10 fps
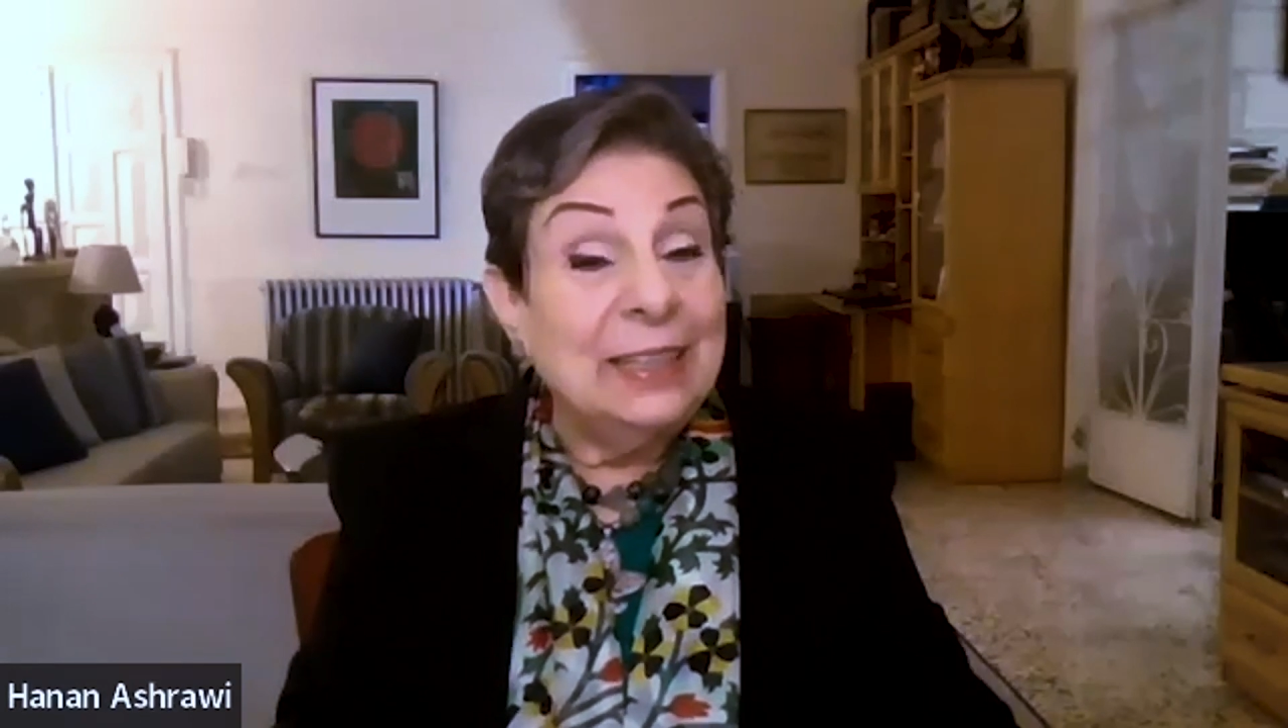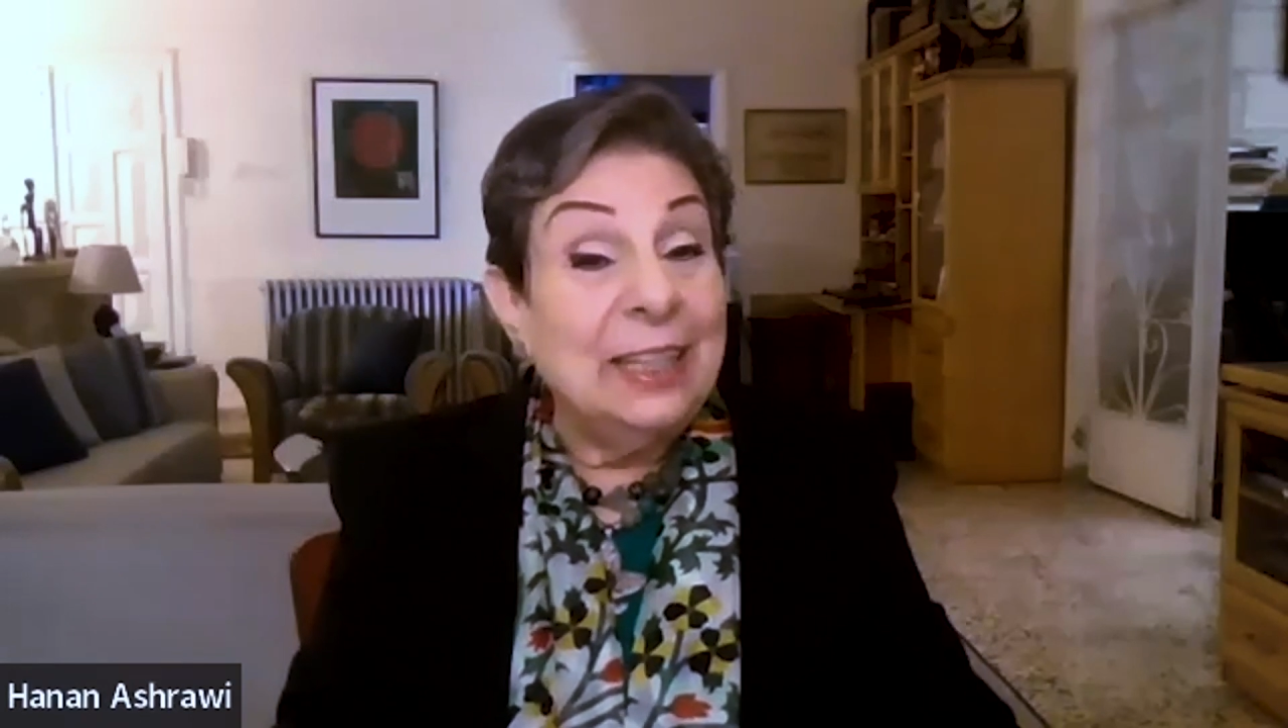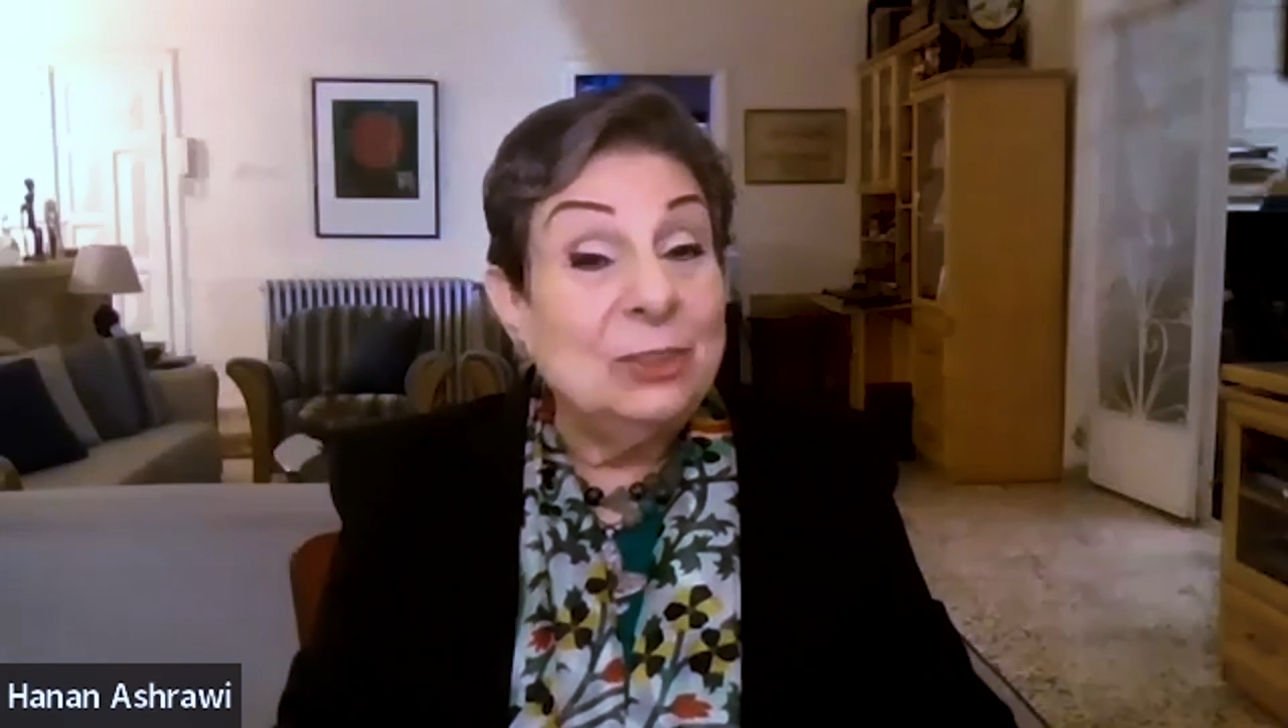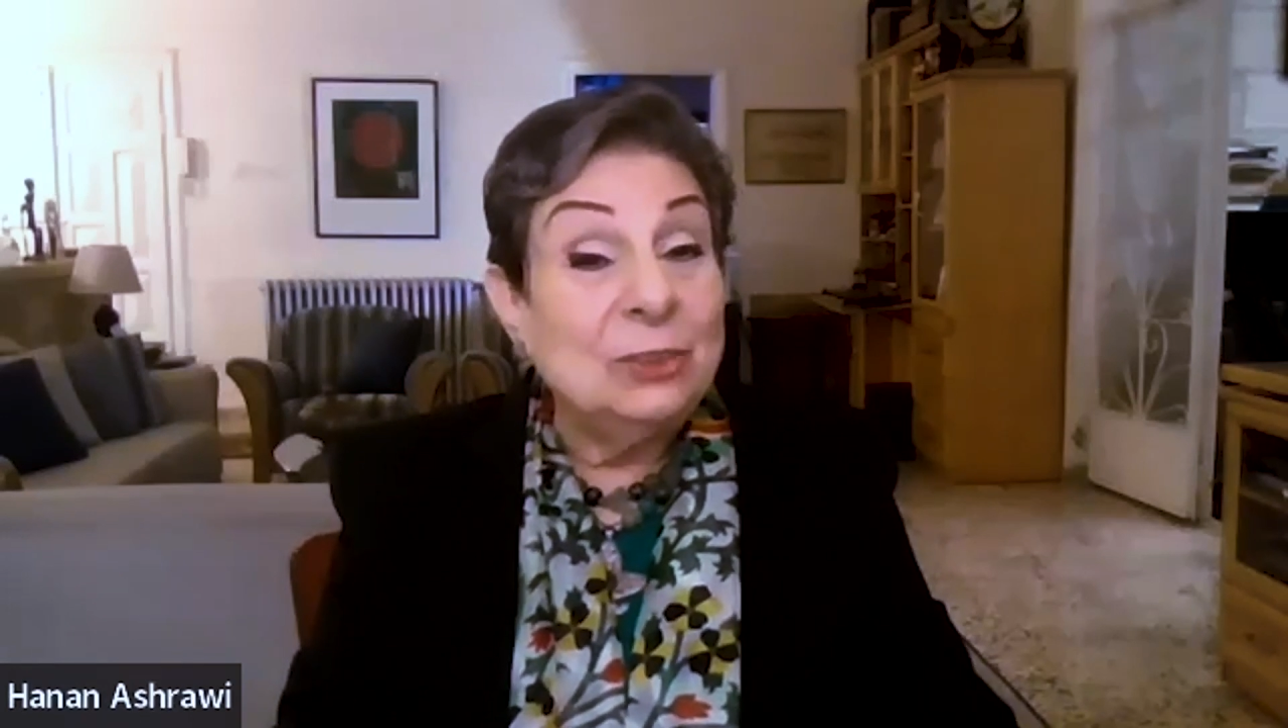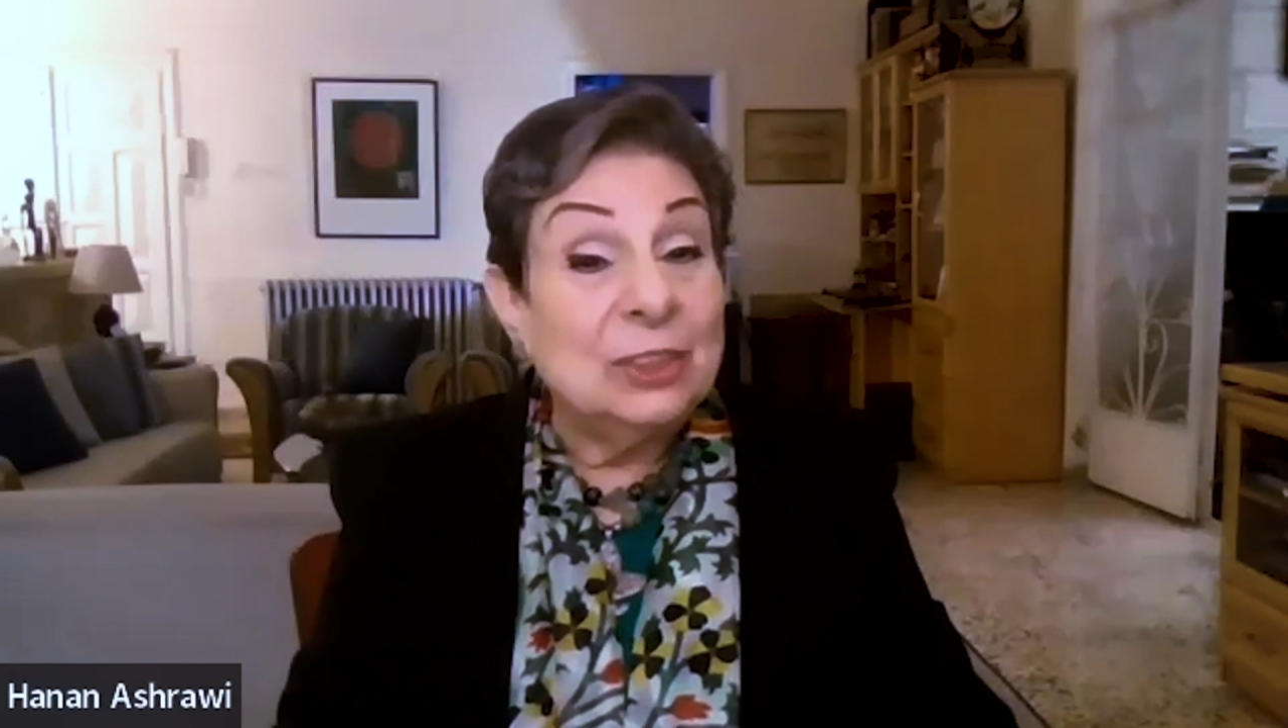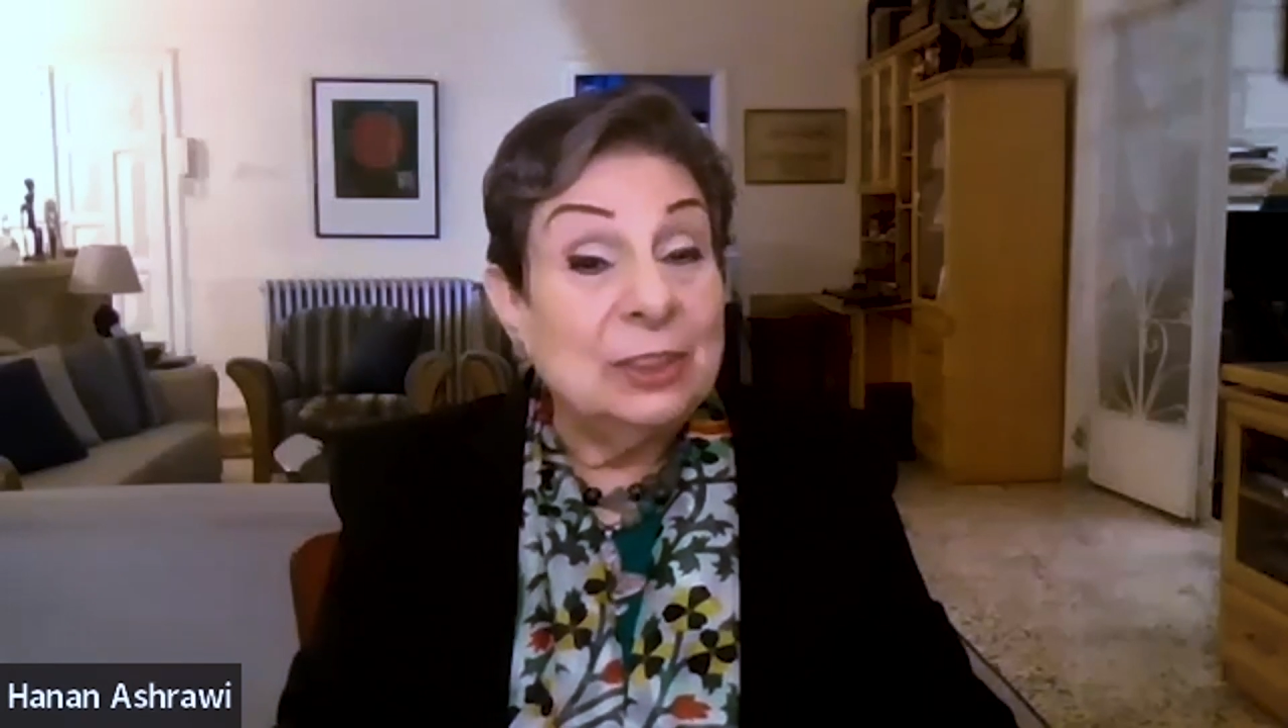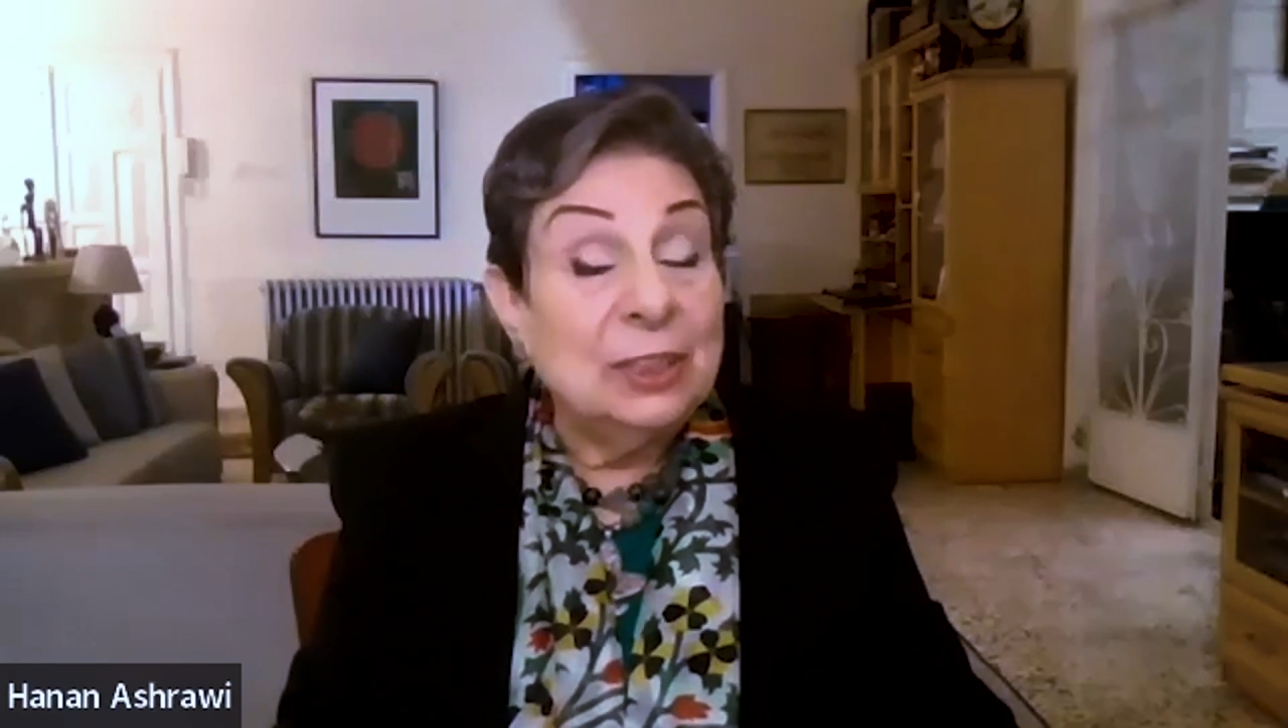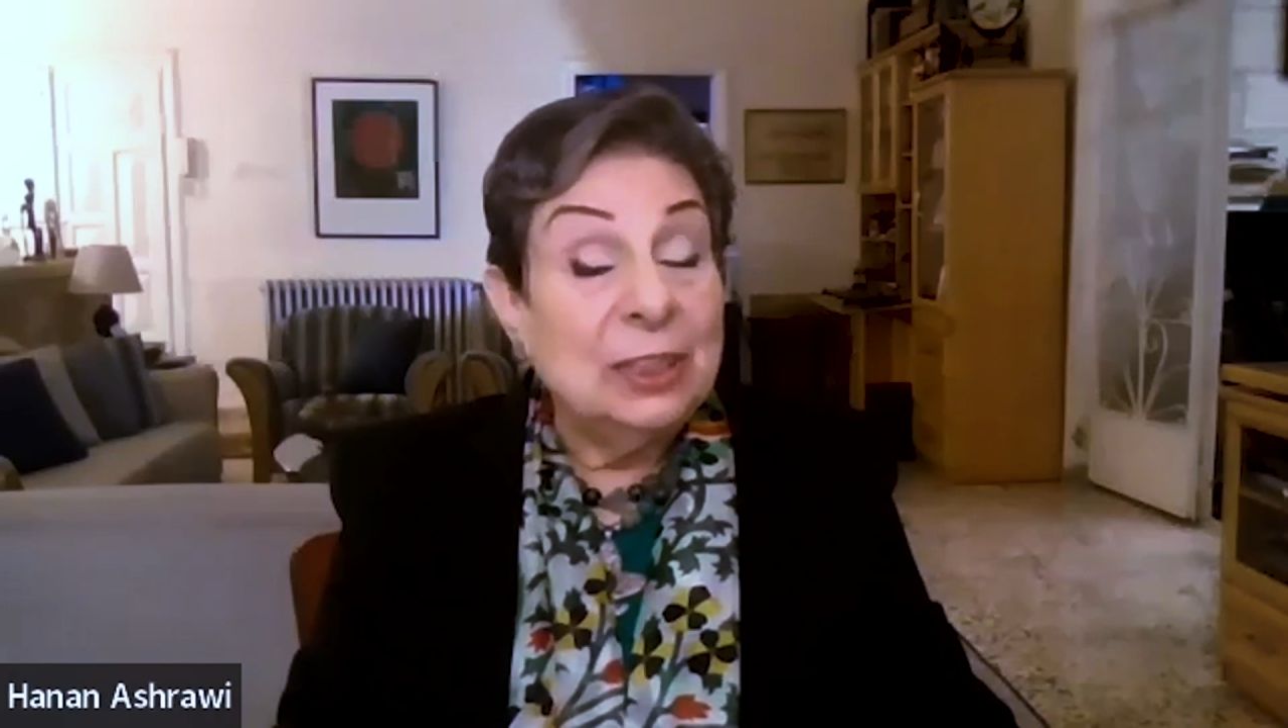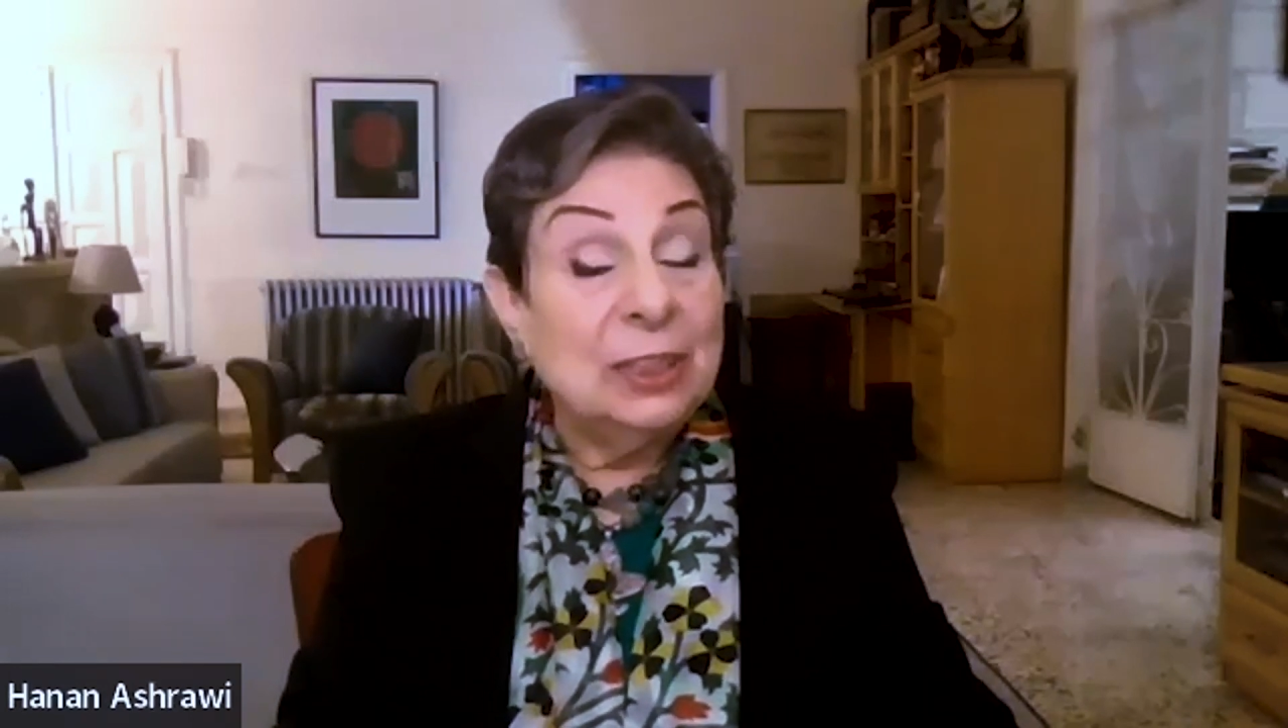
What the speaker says: nation,